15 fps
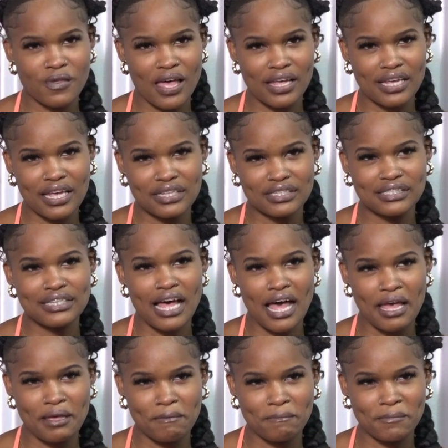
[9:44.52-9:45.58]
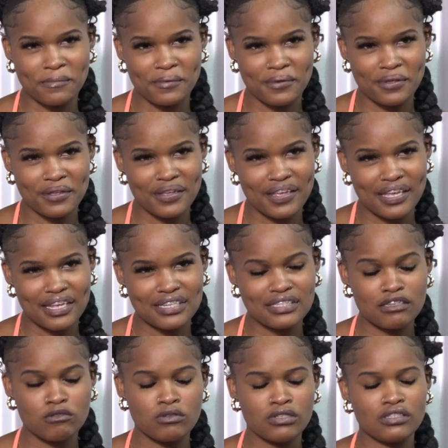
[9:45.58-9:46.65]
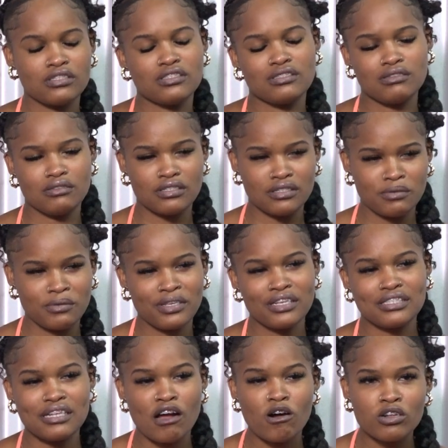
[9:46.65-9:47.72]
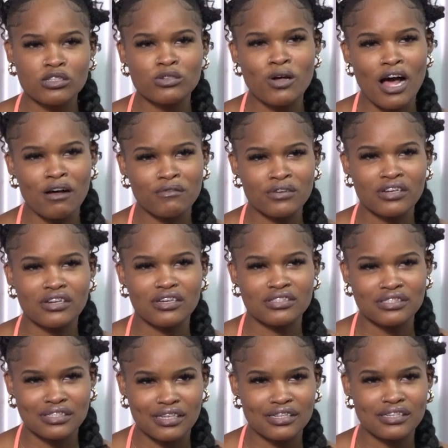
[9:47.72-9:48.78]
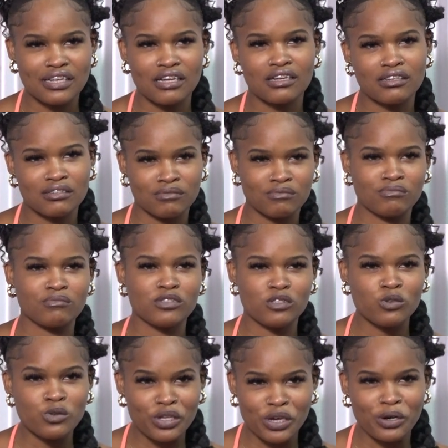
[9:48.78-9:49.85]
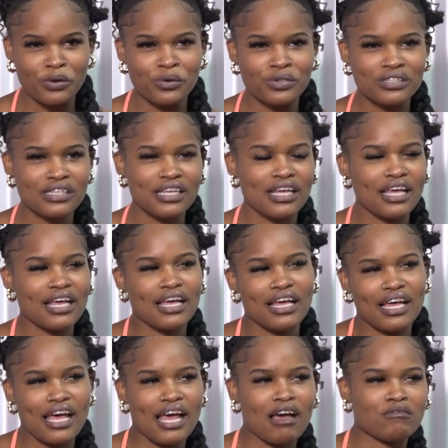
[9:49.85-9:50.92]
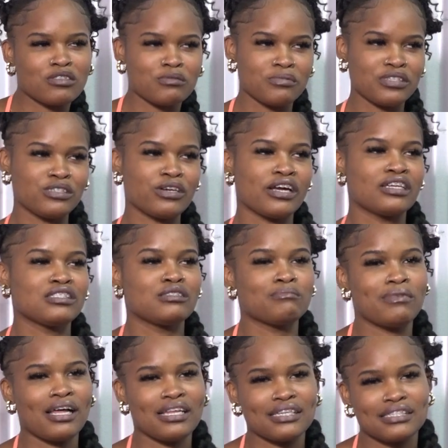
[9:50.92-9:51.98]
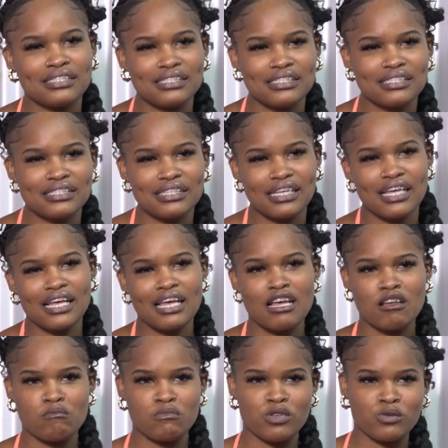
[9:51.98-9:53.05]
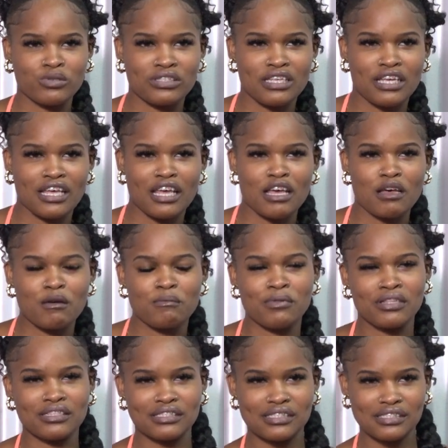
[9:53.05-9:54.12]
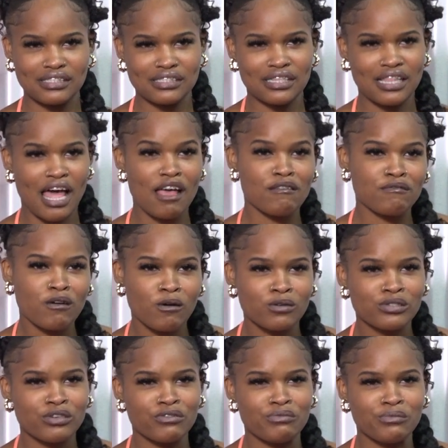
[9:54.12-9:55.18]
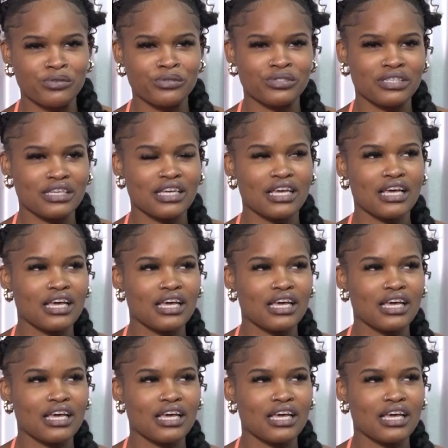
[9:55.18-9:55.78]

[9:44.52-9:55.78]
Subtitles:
I guess time. See, because I also have a son, a 2-year-old, I have to be trying to balance music plus life out of music.